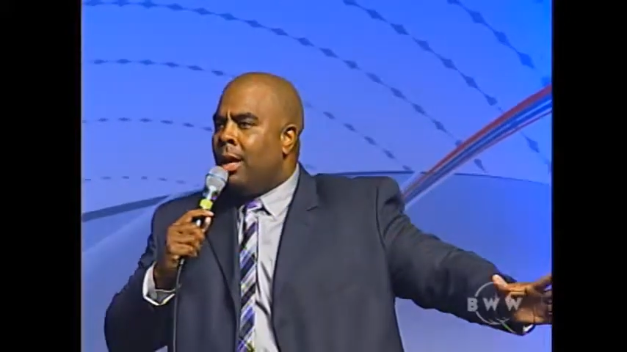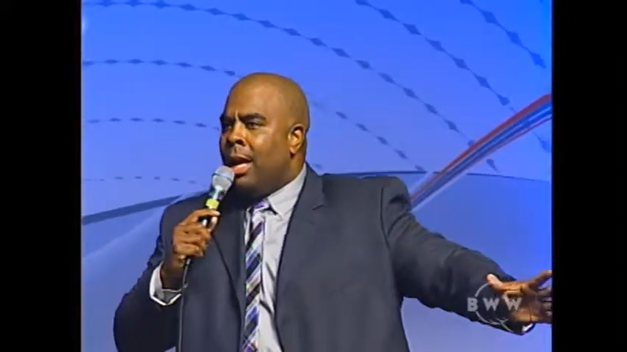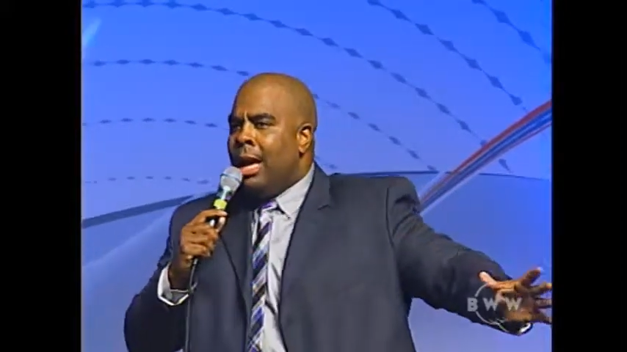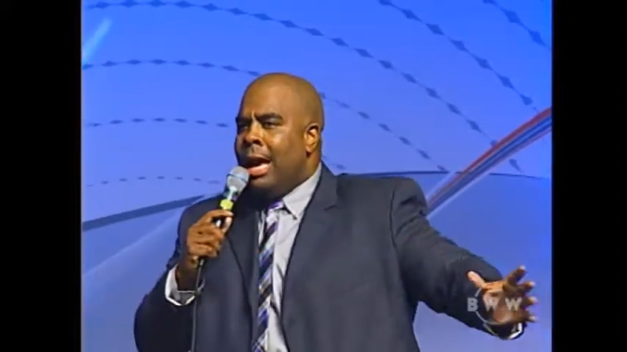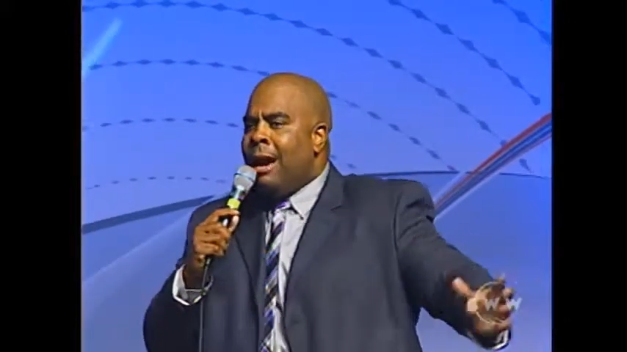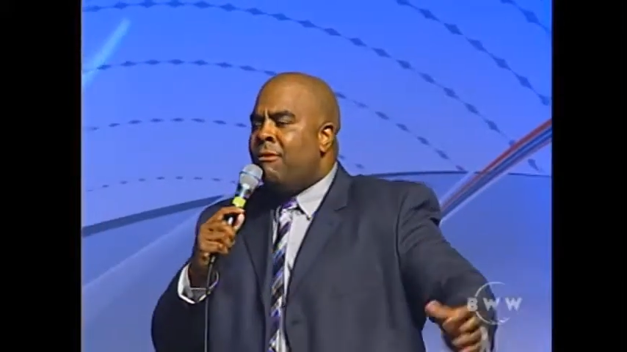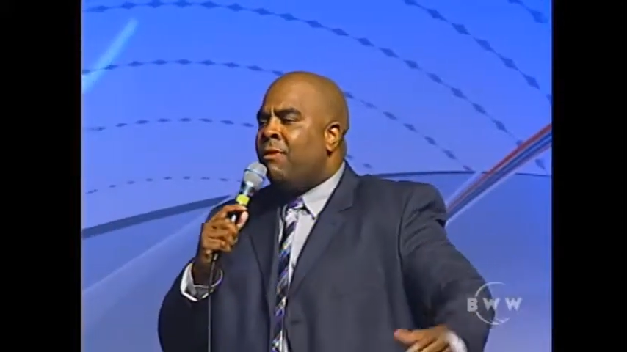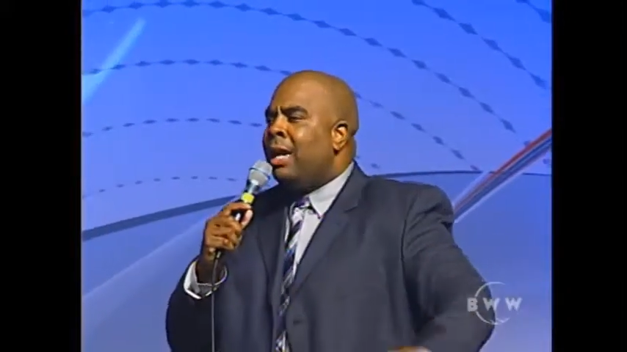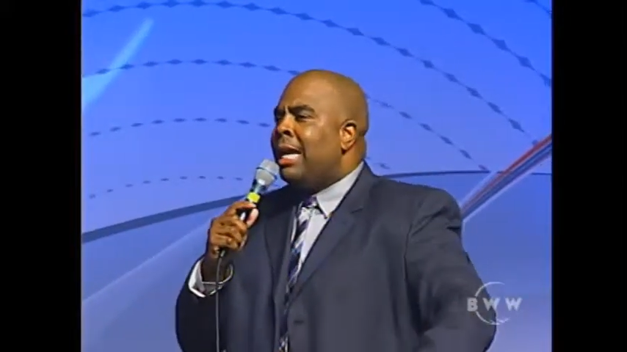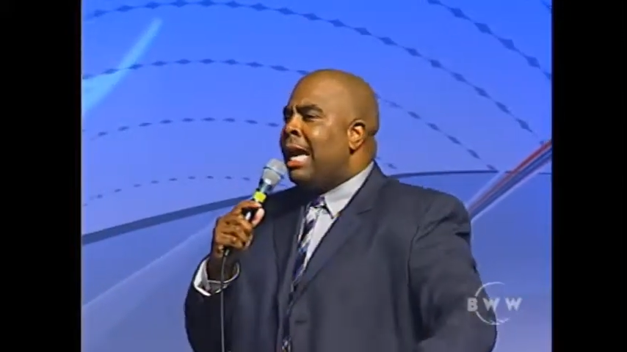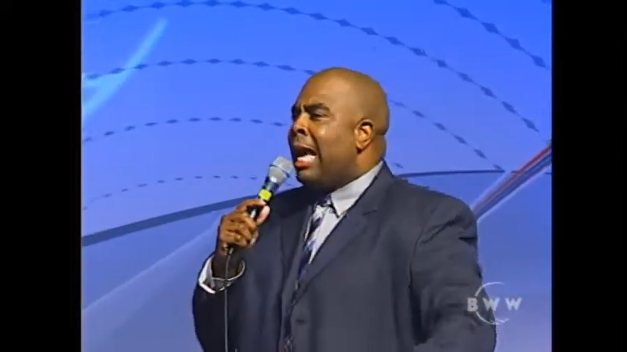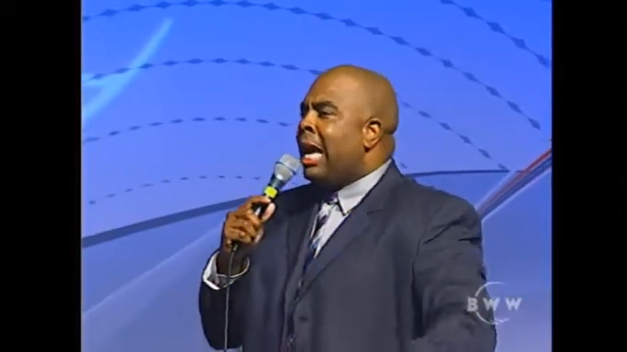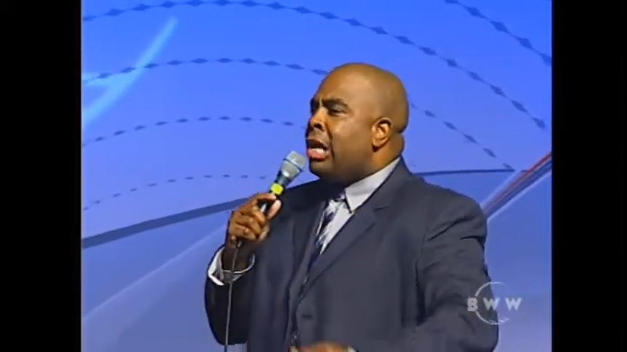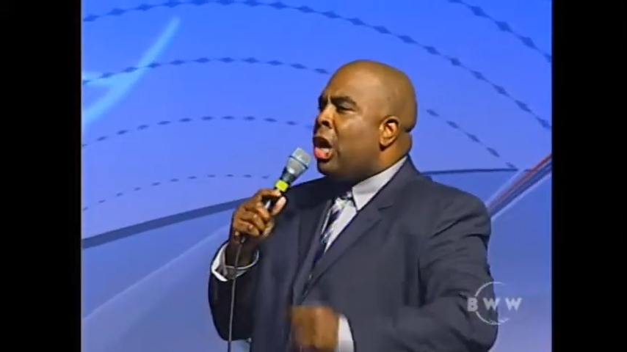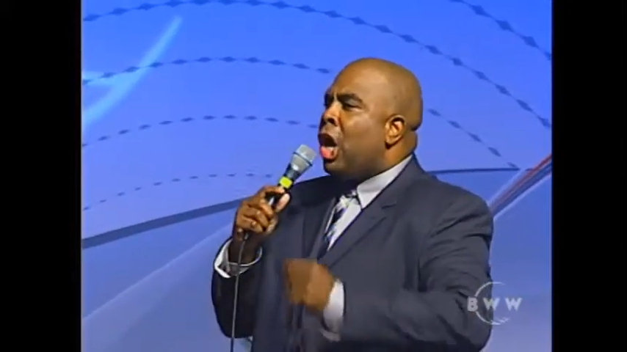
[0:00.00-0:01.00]
Every
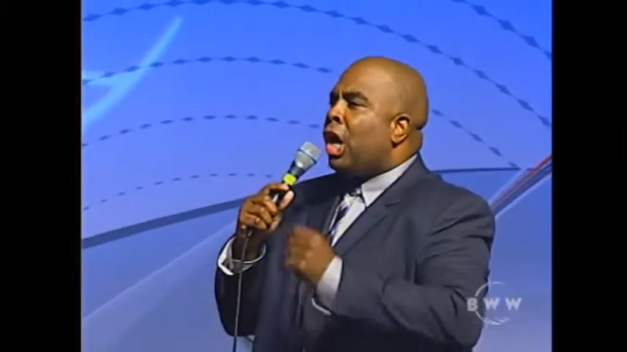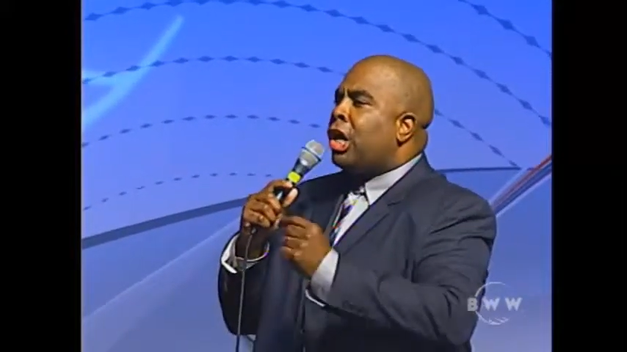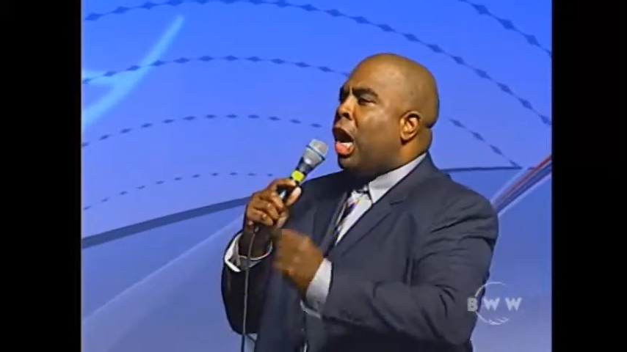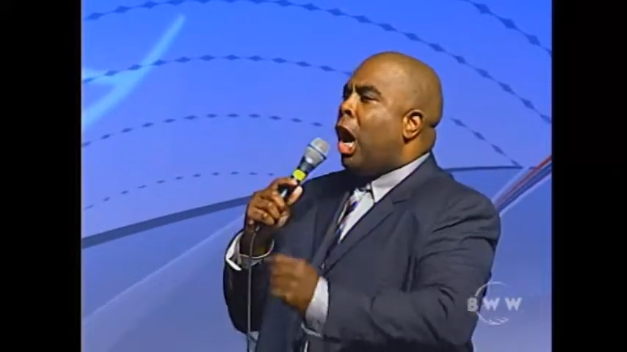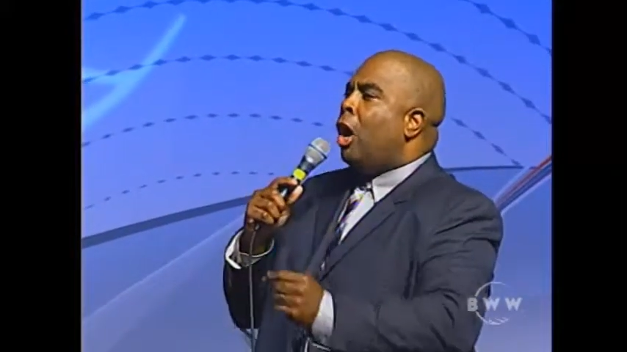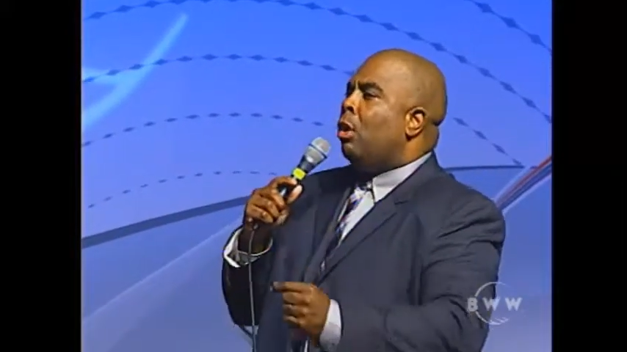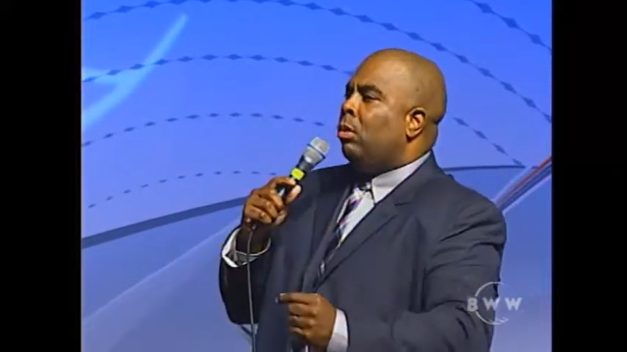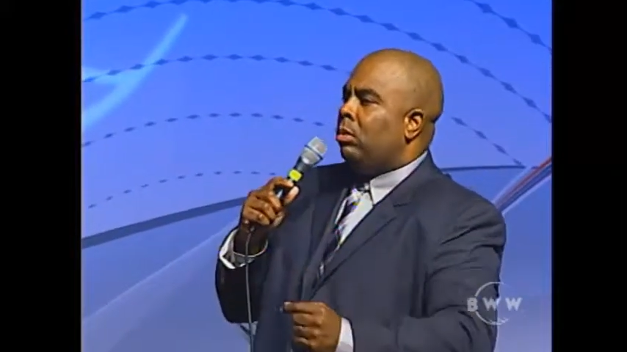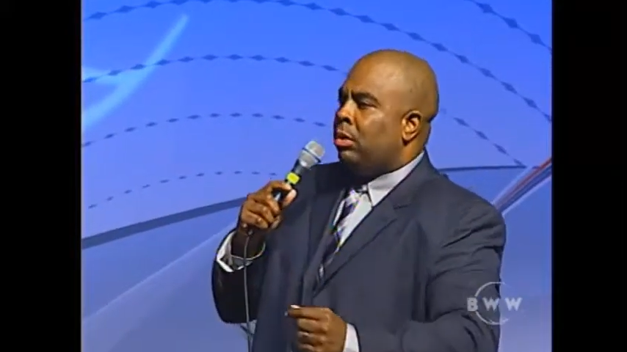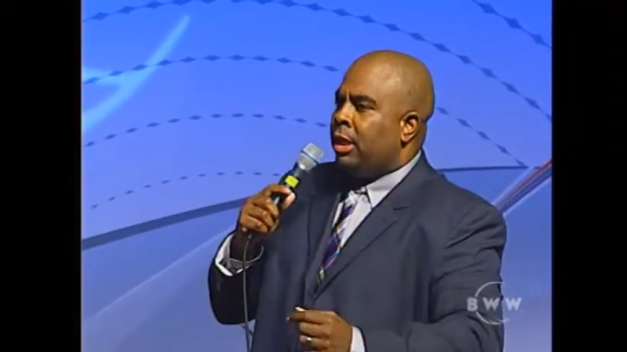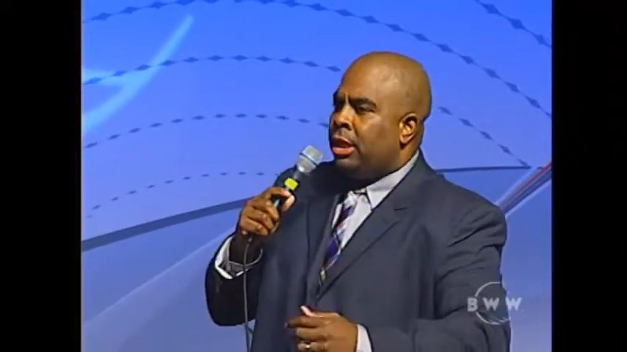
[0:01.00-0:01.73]
year, your goal